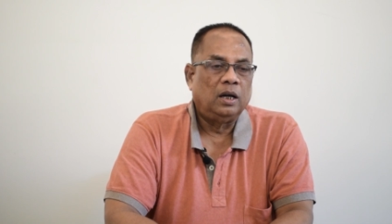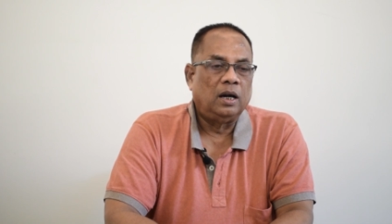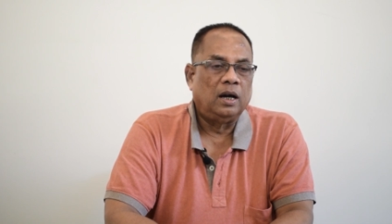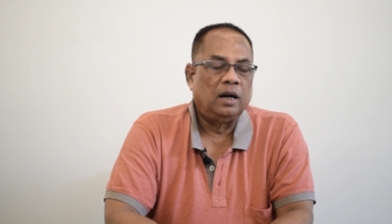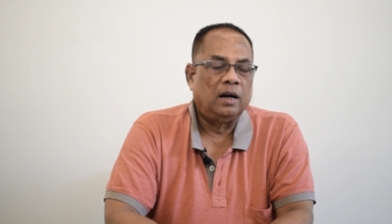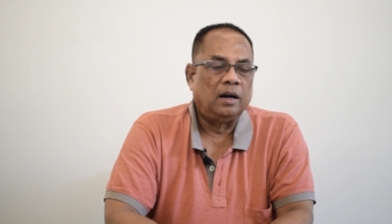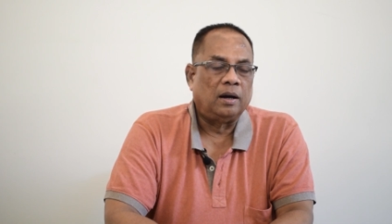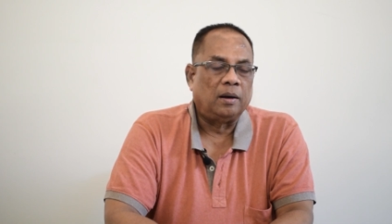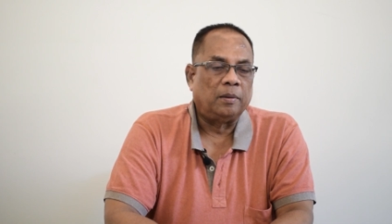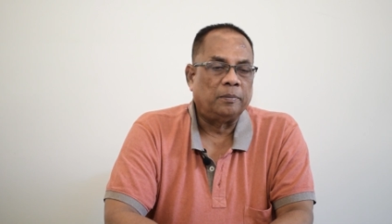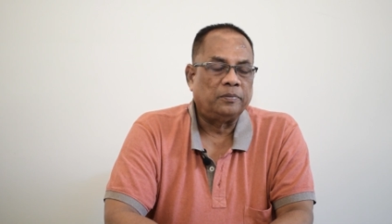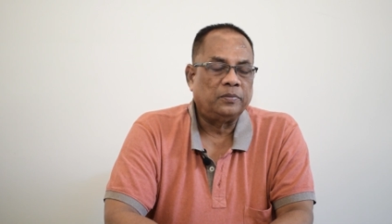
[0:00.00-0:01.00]

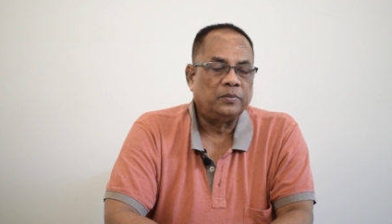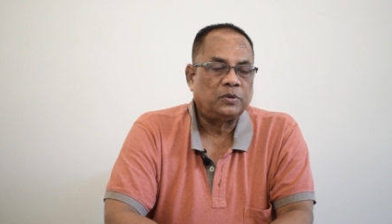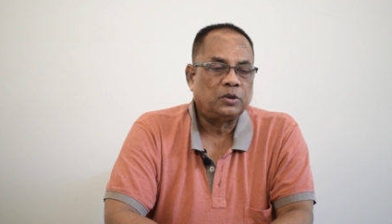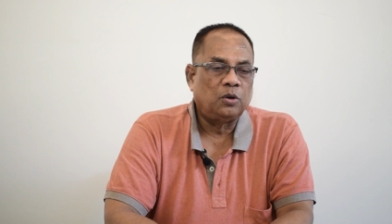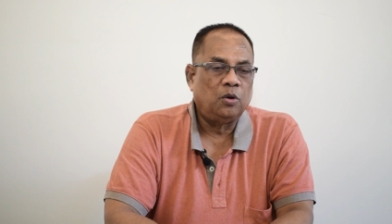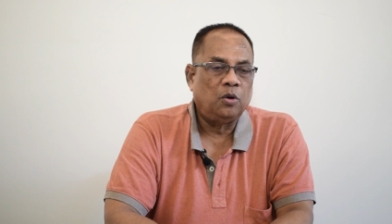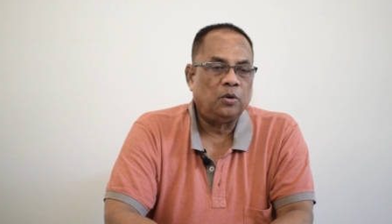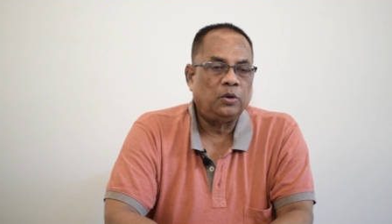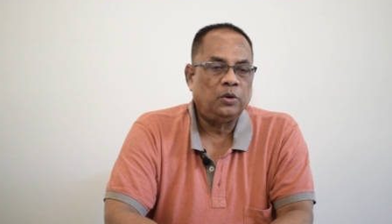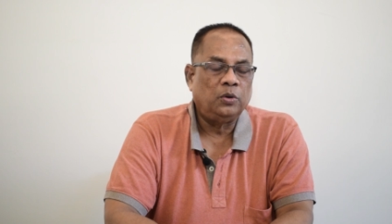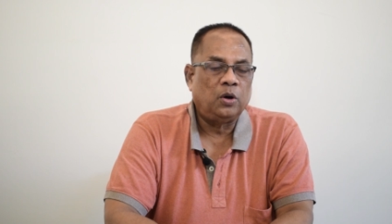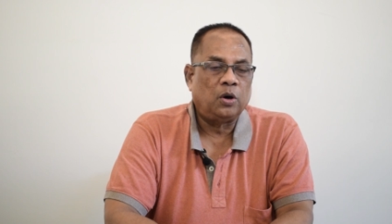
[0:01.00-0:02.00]
Um, so,
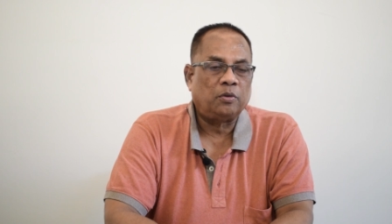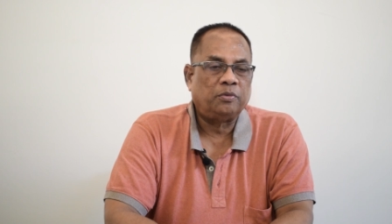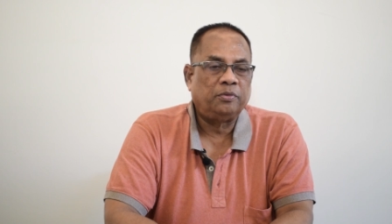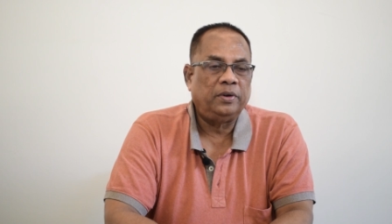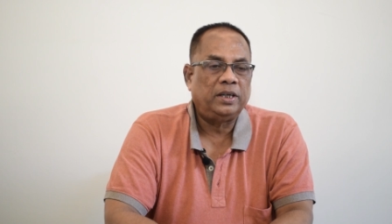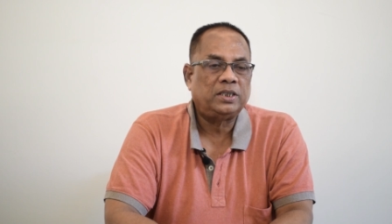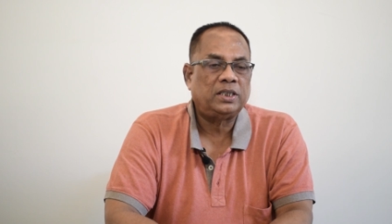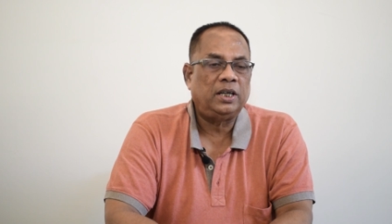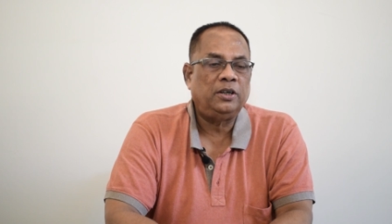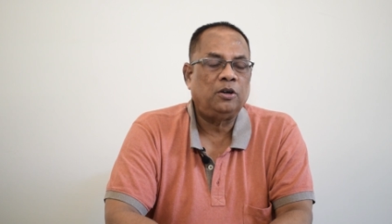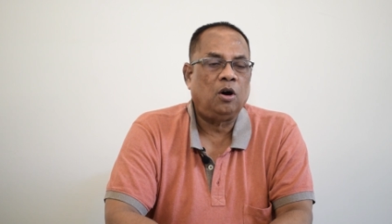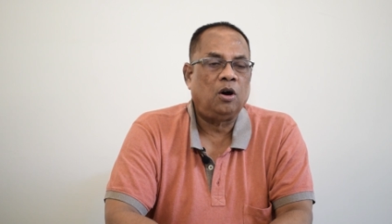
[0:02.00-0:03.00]
you are
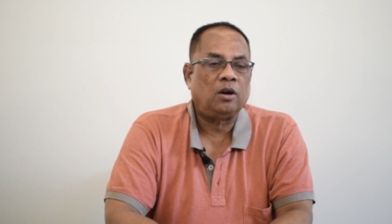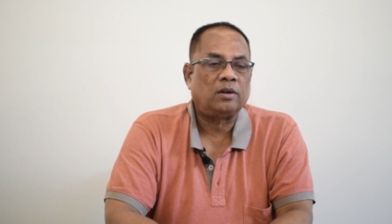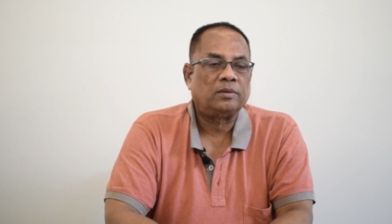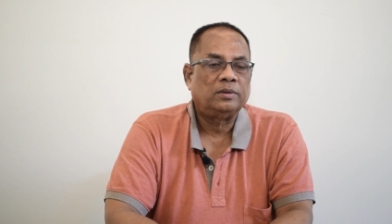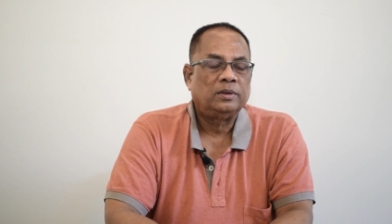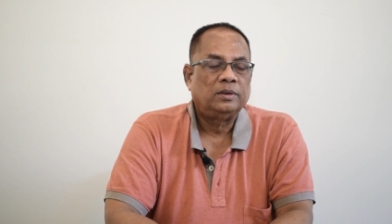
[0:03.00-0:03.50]
fixing your